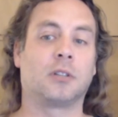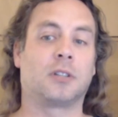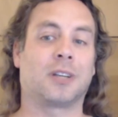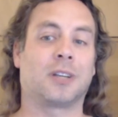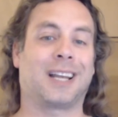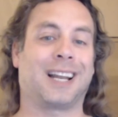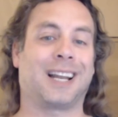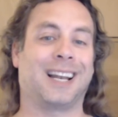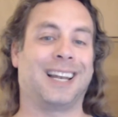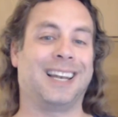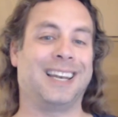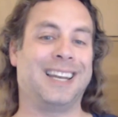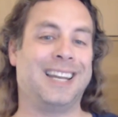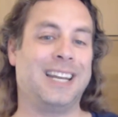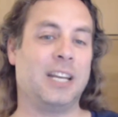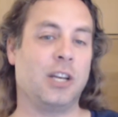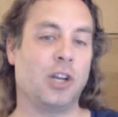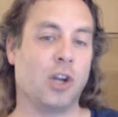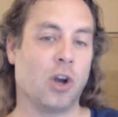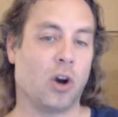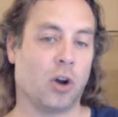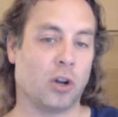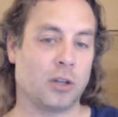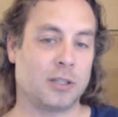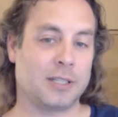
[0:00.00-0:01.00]
to clean
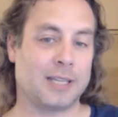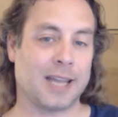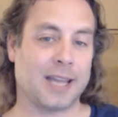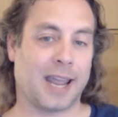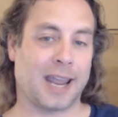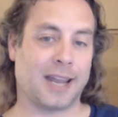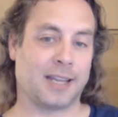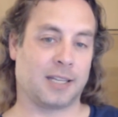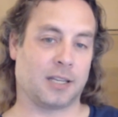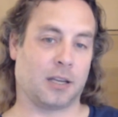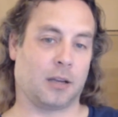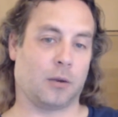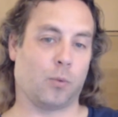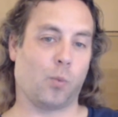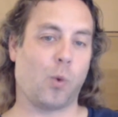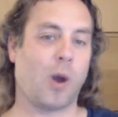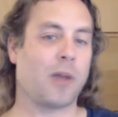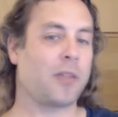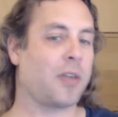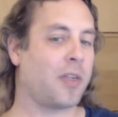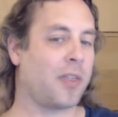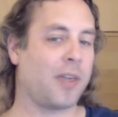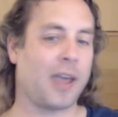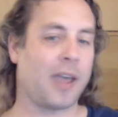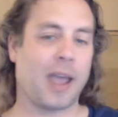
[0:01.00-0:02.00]
your data,
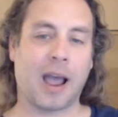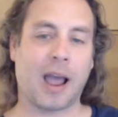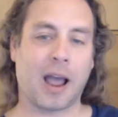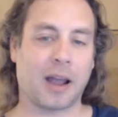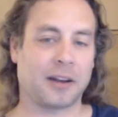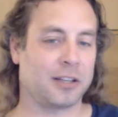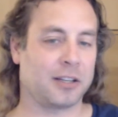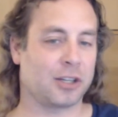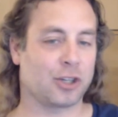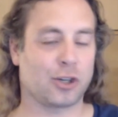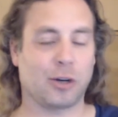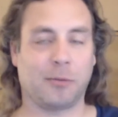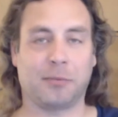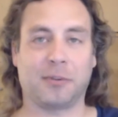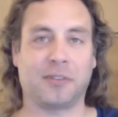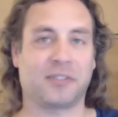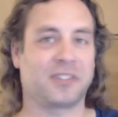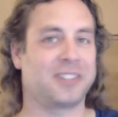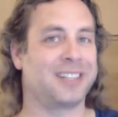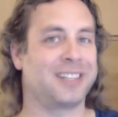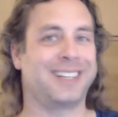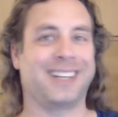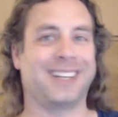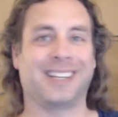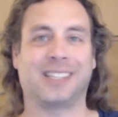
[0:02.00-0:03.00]
whether they are descriptive
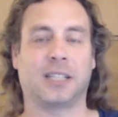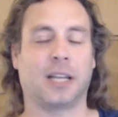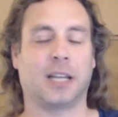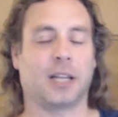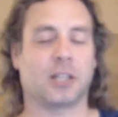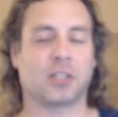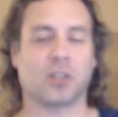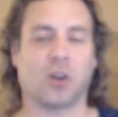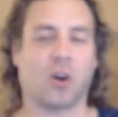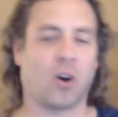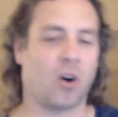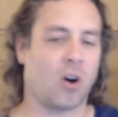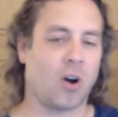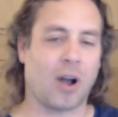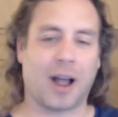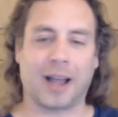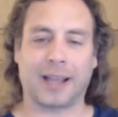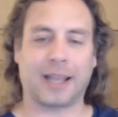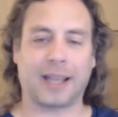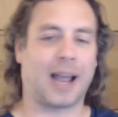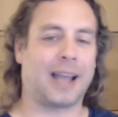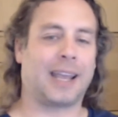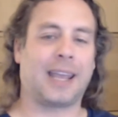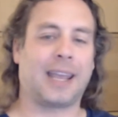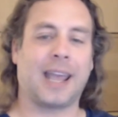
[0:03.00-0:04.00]
statistics or
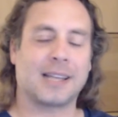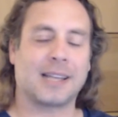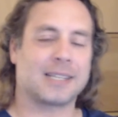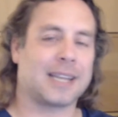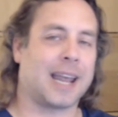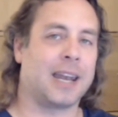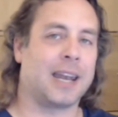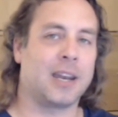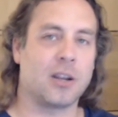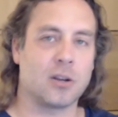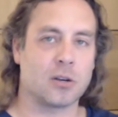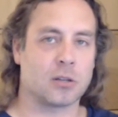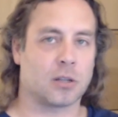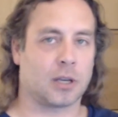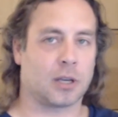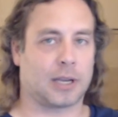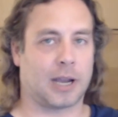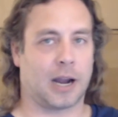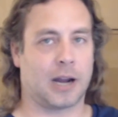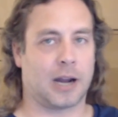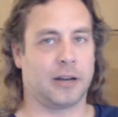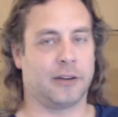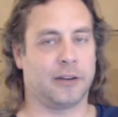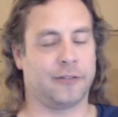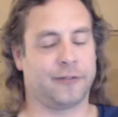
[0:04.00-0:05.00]
I, I guess any other
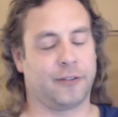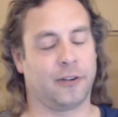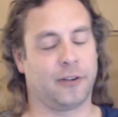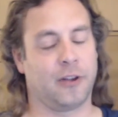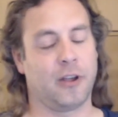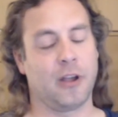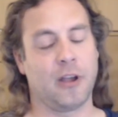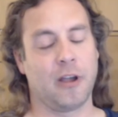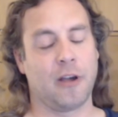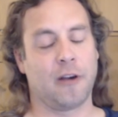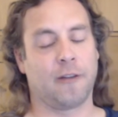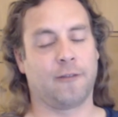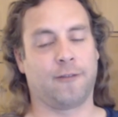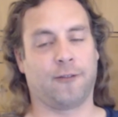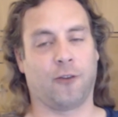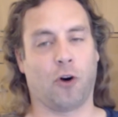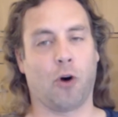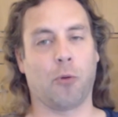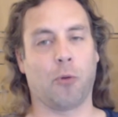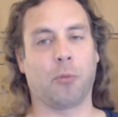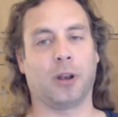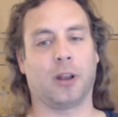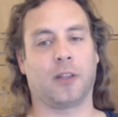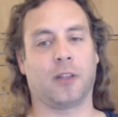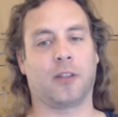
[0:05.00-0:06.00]
kind of
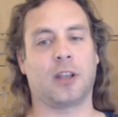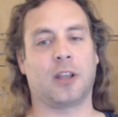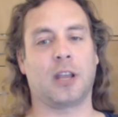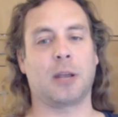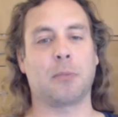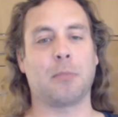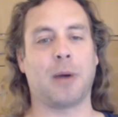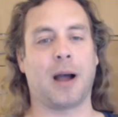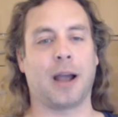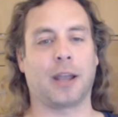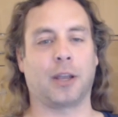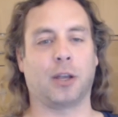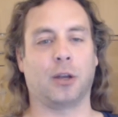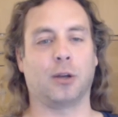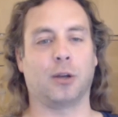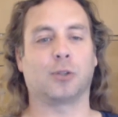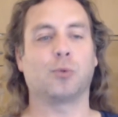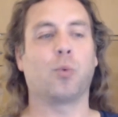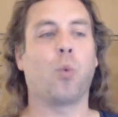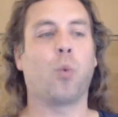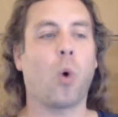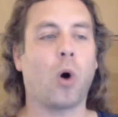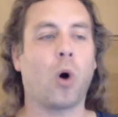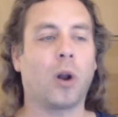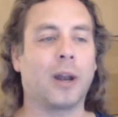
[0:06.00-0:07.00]
formula that you might
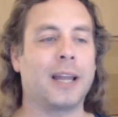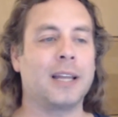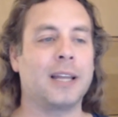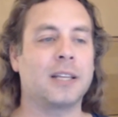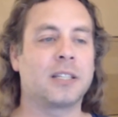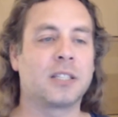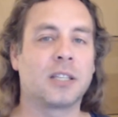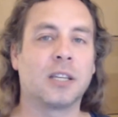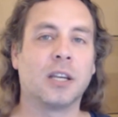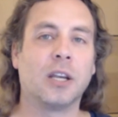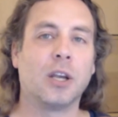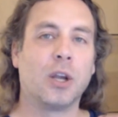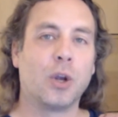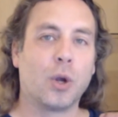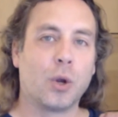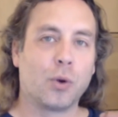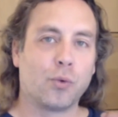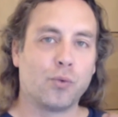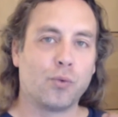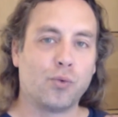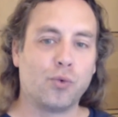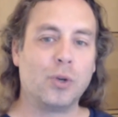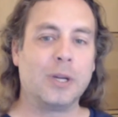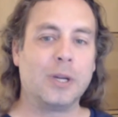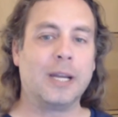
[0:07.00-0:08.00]
use. What is
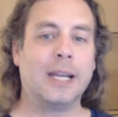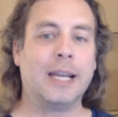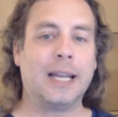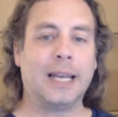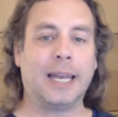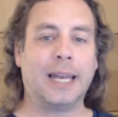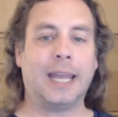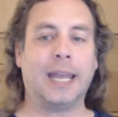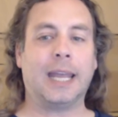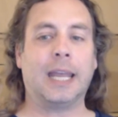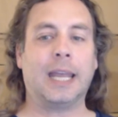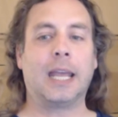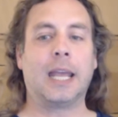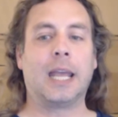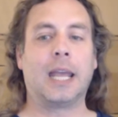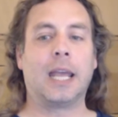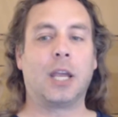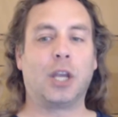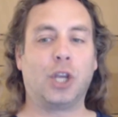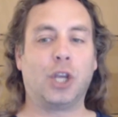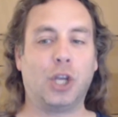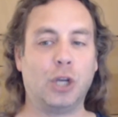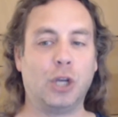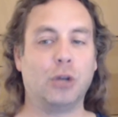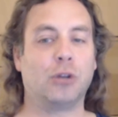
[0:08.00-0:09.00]
really
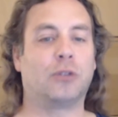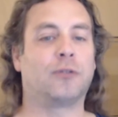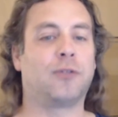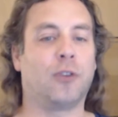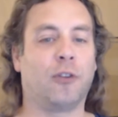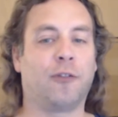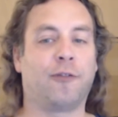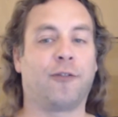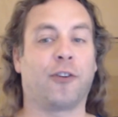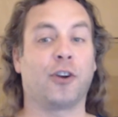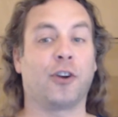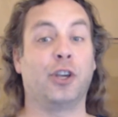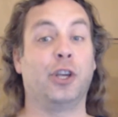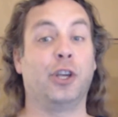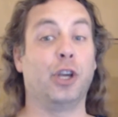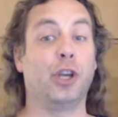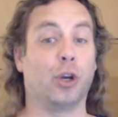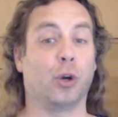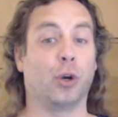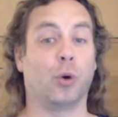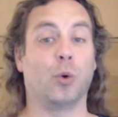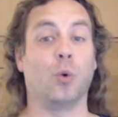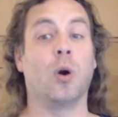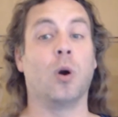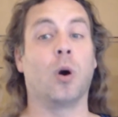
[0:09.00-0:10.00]
useful for
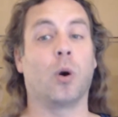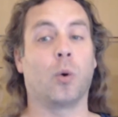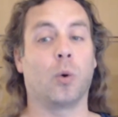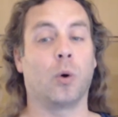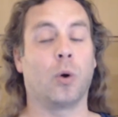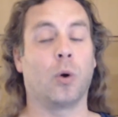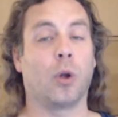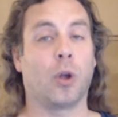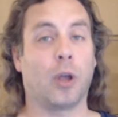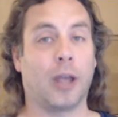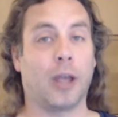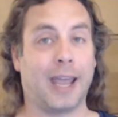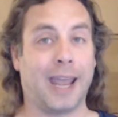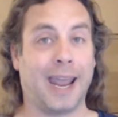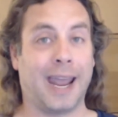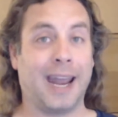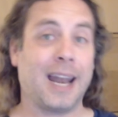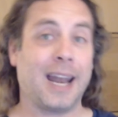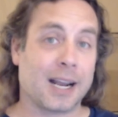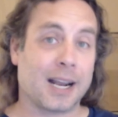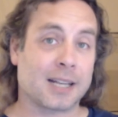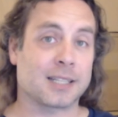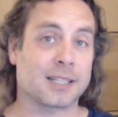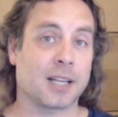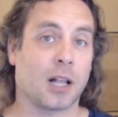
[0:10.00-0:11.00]
you
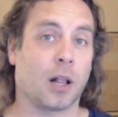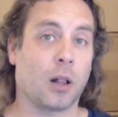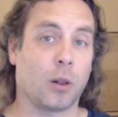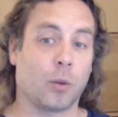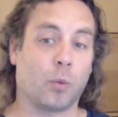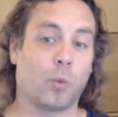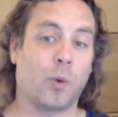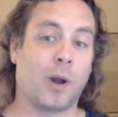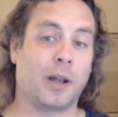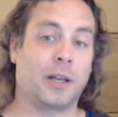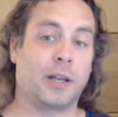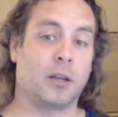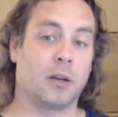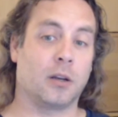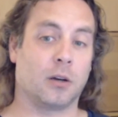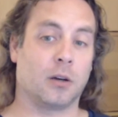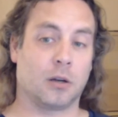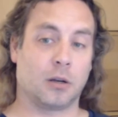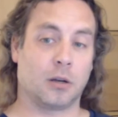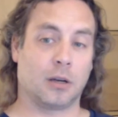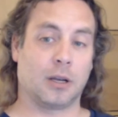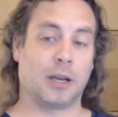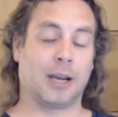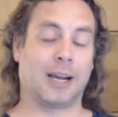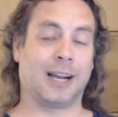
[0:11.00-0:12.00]
in Excel when
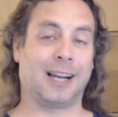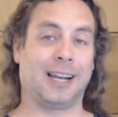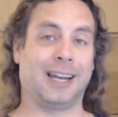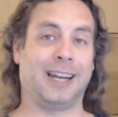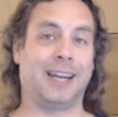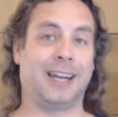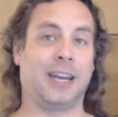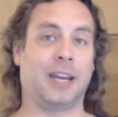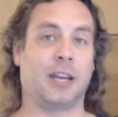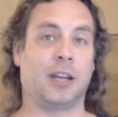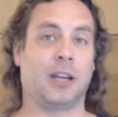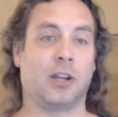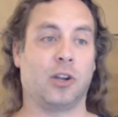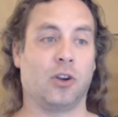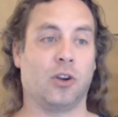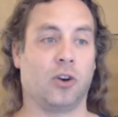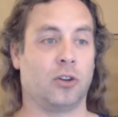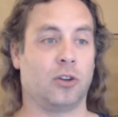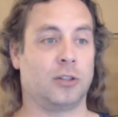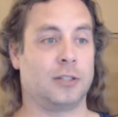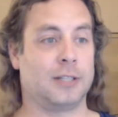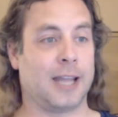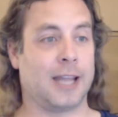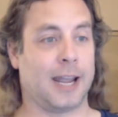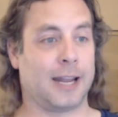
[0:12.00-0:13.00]
you're cleaning
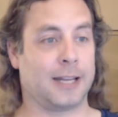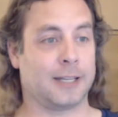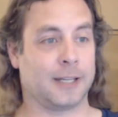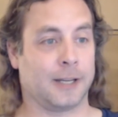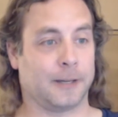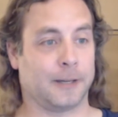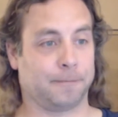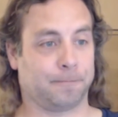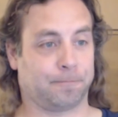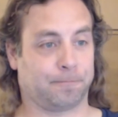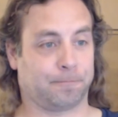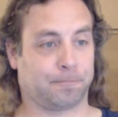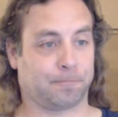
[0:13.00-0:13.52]
your data?